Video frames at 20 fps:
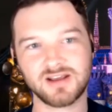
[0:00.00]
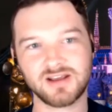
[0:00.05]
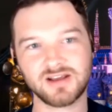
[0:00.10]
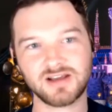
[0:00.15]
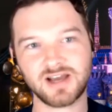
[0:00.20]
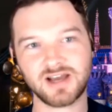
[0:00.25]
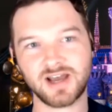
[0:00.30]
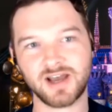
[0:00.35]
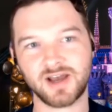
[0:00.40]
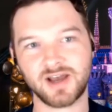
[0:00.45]

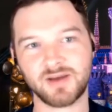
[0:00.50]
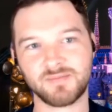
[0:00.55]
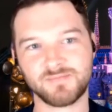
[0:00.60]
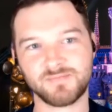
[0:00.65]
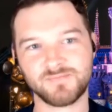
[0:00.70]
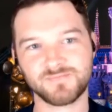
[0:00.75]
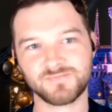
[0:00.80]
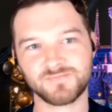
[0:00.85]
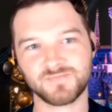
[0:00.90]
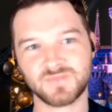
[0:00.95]
mm-hmm.
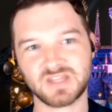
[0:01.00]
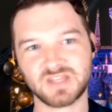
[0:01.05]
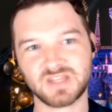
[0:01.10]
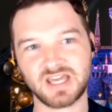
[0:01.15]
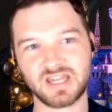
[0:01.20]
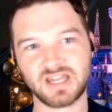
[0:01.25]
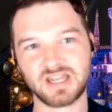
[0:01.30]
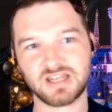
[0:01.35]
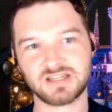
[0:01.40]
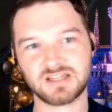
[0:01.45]
um
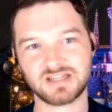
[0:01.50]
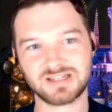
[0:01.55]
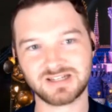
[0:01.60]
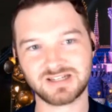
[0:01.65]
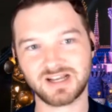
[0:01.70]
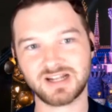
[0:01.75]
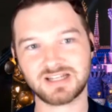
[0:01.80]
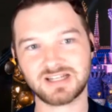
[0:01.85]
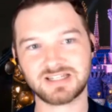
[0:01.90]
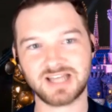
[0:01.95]
and it's it's
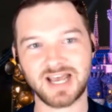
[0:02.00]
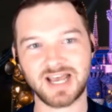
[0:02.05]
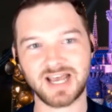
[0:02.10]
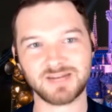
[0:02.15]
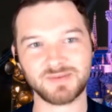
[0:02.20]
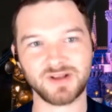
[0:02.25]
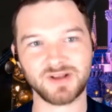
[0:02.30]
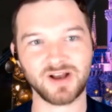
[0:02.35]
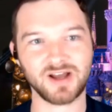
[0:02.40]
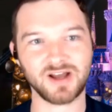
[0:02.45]
kind of sad
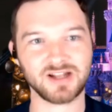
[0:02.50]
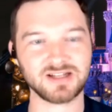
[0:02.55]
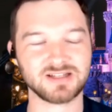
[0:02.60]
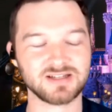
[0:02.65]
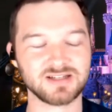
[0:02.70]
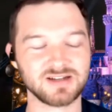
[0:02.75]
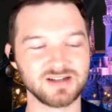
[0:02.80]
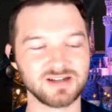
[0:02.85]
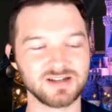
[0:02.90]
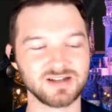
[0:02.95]
to be
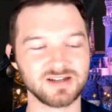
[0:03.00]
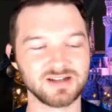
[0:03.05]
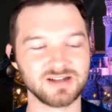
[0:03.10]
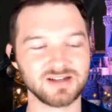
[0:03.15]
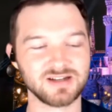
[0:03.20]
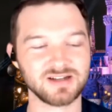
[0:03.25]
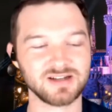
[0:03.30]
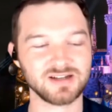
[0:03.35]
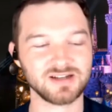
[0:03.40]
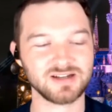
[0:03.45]
honest
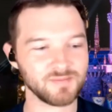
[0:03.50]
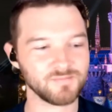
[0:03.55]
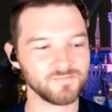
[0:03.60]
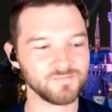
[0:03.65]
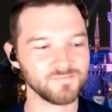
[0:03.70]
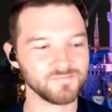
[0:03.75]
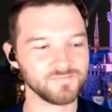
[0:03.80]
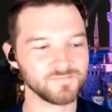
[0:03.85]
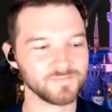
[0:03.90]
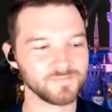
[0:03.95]

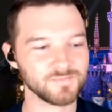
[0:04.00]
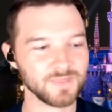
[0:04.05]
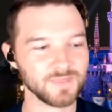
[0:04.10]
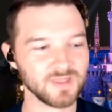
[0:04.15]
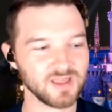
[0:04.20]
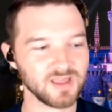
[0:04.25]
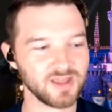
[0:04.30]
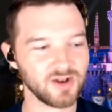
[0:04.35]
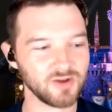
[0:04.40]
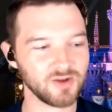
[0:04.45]
um
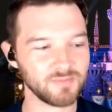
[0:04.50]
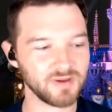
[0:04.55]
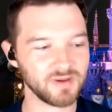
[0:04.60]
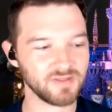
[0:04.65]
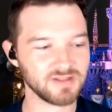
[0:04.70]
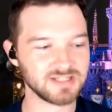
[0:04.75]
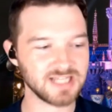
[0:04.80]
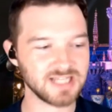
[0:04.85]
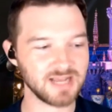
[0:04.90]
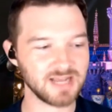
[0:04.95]
you know
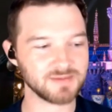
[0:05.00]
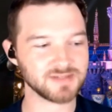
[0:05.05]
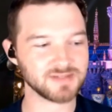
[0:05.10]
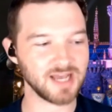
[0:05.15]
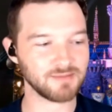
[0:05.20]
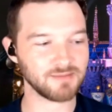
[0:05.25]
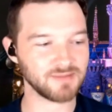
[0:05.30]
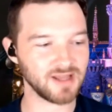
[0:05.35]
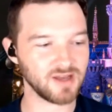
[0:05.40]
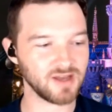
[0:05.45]
but at the same
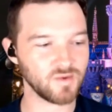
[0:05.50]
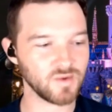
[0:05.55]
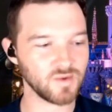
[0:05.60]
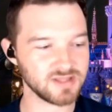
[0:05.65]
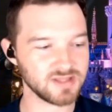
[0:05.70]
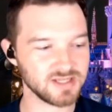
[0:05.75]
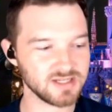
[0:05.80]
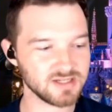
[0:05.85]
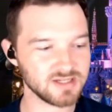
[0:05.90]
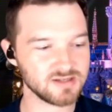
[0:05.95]
time like
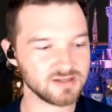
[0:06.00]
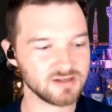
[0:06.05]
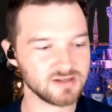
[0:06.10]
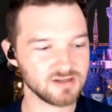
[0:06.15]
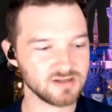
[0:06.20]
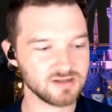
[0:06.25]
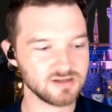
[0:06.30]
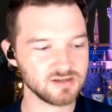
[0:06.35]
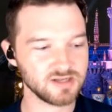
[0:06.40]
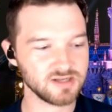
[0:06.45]
within
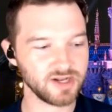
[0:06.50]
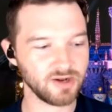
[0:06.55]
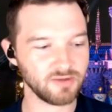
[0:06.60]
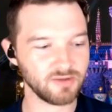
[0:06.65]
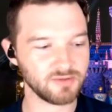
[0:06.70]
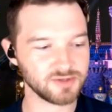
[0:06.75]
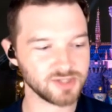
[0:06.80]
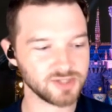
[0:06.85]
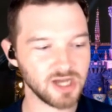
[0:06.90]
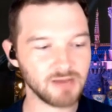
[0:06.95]
you know
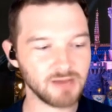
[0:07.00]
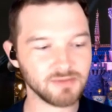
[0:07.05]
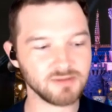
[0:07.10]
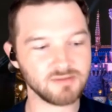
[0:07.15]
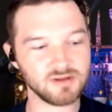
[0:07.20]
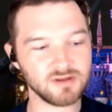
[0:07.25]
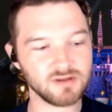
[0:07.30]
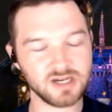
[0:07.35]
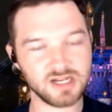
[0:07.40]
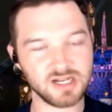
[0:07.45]
the job
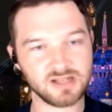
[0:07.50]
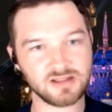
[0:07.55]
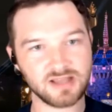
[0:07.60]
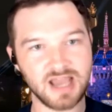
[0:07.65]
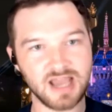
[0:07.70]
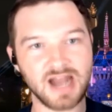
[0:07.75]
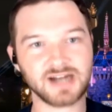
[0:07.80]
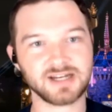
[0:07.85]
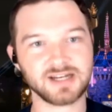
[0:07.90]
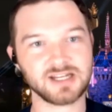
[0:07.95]
community
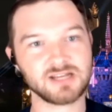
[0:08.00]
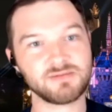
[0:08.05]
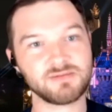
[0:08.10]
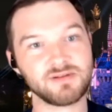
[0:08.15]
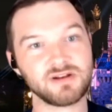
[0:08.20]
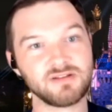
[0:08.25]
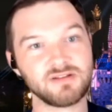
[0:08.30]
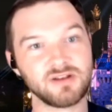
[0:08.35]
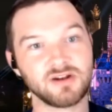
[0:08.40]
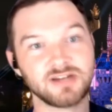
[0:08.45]
the acting
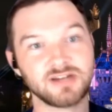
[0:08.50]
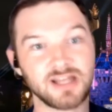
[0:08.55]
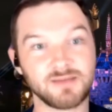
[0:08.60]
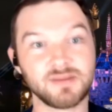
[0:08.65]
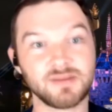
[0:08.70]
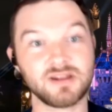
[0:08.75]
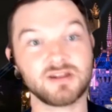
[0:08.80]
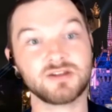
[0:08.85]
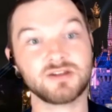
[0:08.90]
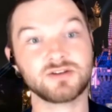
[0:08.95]
community
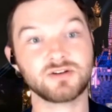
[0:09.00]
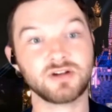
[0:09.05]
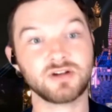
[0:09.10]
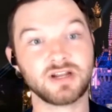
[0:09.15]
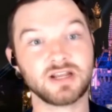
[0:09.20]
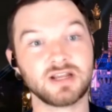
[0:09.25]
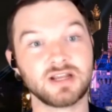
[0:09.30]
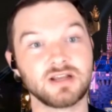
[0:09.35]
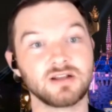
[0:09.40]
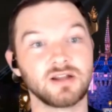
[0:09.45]
entertainment
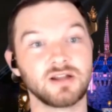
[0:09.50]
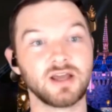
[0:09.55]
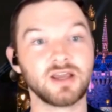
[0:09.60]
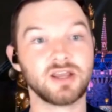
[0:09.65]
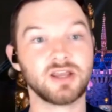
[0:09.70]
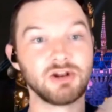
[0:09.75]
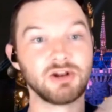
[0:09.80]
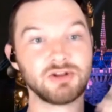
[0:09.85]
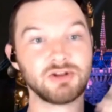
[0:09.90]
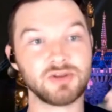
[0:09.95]
industry like
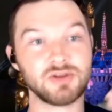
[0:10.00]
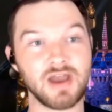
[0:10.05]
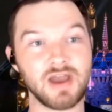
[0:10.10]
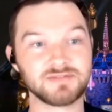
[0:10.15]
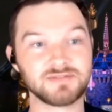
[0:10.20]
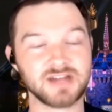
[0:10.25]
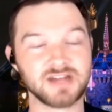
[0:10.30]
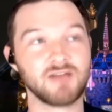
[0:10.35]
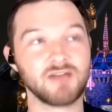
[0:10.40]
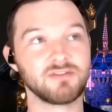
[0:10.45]
you know you
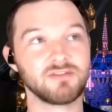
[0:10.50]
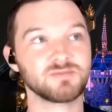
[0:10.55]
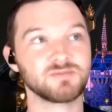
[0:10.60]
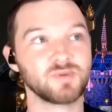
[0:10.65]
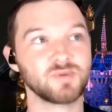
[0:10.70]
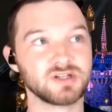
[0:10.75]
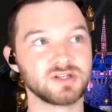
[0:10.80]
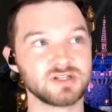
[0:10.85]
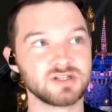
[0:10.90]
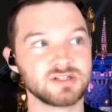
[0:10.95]
have to have this
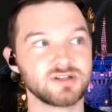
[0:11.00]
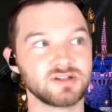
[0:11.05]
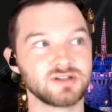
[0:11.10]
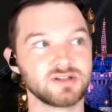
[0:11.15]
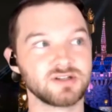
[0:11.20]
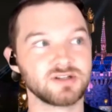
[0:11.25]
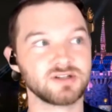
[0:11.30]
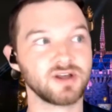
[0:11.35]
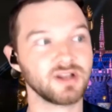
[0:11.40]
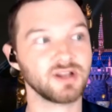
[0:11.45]
presence
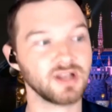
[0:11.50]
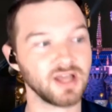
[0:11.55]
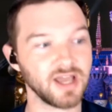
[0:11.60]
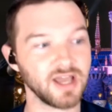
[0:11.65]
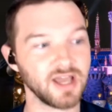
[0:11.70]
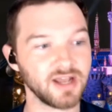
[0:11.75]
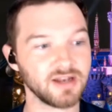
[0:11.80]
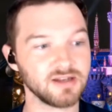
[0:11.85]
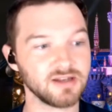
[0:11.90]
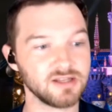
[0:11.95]

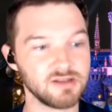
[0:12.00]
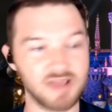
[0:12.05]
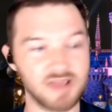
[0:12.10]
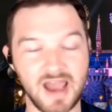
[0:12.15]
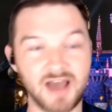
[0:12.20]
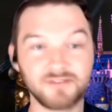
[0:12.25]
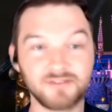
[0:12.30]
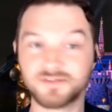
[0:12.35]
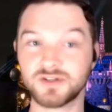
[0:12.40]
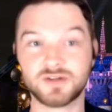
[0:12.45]
online you
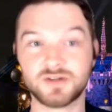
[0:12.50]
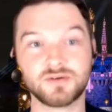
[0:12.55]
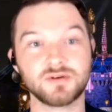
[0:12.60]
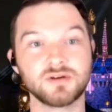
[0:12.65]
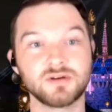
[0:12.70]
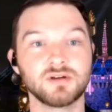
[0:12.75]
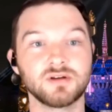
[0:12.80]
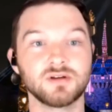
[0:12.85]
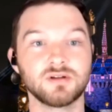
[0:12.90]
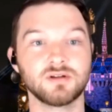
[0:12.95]
have to
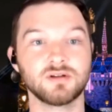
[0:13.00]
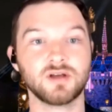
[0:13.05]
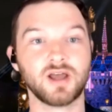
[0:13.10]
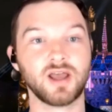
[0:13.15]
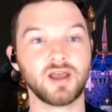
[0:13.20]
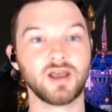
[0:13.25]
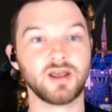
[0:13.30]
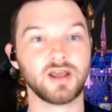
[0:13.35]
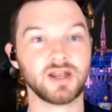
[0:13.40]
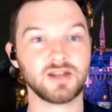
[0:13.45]
mm-hmm.
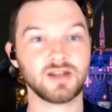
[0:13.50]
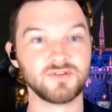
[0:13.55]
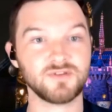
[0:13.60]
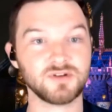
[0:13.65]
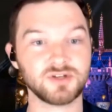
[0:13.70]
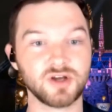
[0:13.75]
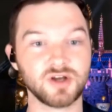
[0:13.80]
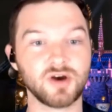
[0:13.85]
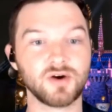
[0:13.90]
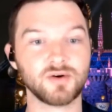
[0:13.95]
and, and, if you
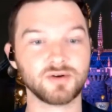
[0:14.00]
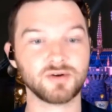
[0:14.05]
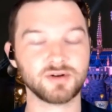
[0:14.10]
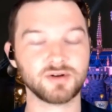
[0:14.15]
don't